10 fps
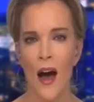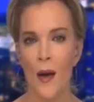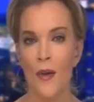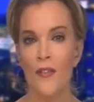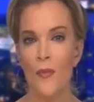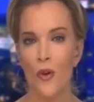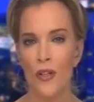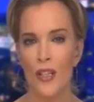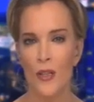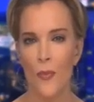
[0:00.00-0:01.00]
I'm even
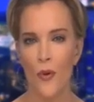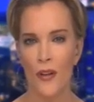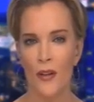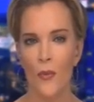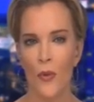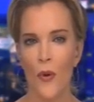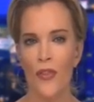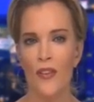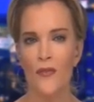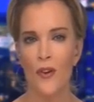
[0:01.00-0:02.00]
more disappointed with
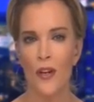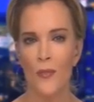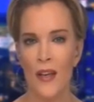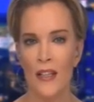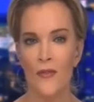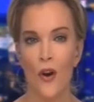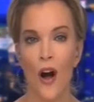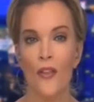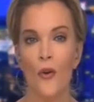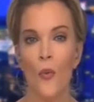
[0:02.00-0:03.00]
what this verdict means for
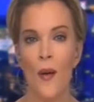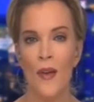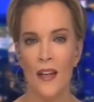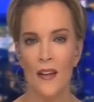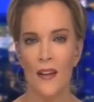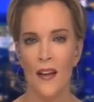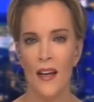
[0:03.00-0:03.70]
other women.